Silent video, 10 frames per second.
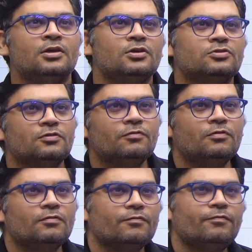So
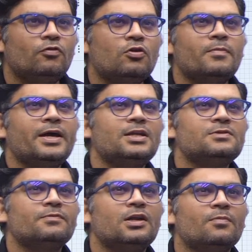4 minus
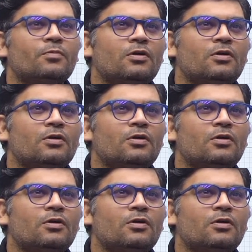1 upon